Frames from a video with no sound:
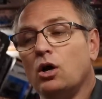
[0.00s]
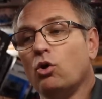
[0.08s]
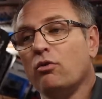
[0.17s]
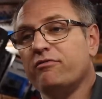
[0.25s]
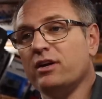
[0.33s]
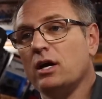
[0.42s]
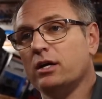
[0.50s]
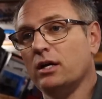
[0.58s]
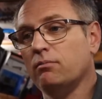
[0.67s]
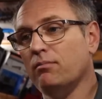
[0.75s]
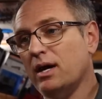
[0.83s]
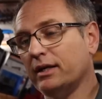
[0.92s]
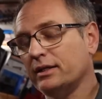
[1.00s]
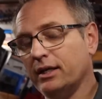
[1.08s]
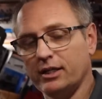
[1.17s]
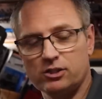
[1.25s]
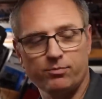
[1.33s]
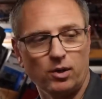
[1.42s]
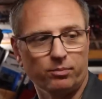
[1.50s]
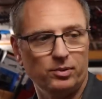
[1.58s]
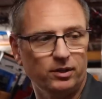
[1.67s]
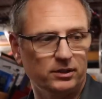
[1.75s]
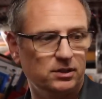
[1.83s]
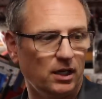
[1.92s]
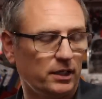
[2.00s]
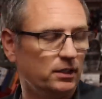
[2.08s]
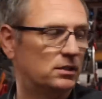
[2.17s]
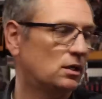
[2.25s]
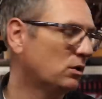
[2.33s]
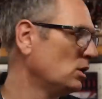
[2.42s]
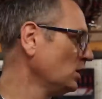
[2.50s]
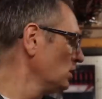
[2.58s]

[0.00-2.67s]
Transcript: Oh, the, VIM magnetic spark plug socket. Oh, so